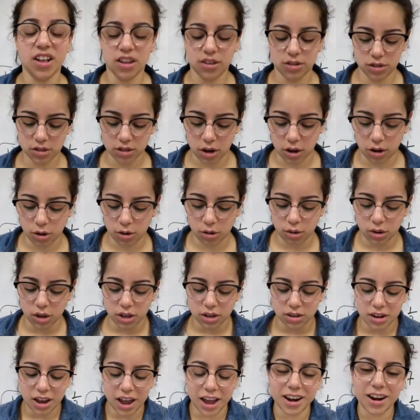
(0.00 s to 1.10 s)
So
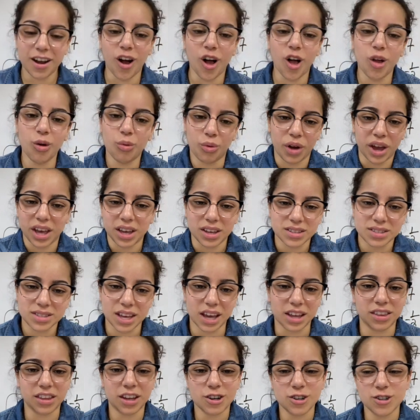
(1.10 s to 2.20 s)
not always,
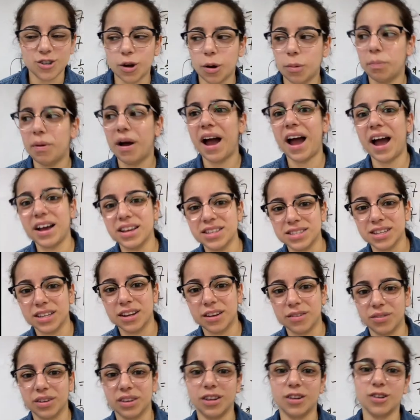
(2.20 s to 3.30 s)
and there's no
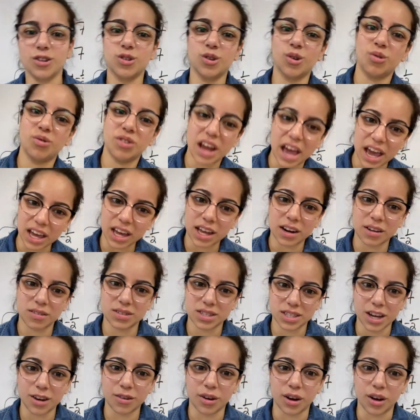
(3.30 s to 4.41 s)
positive and there's no negative
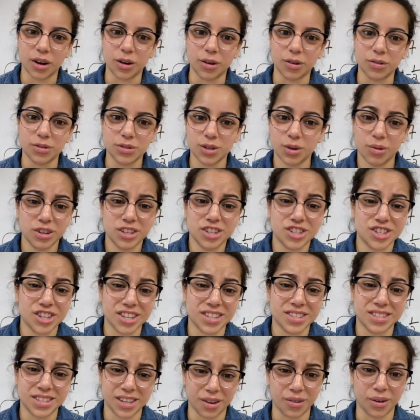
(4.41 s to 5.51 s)
0, so it's
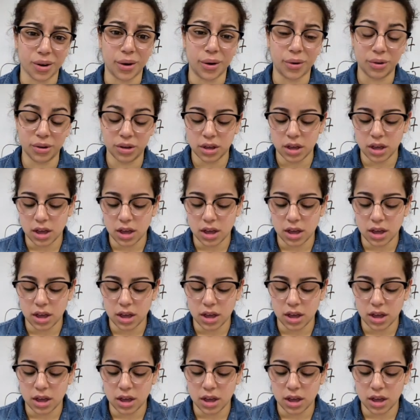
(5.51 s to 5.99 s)
just 0.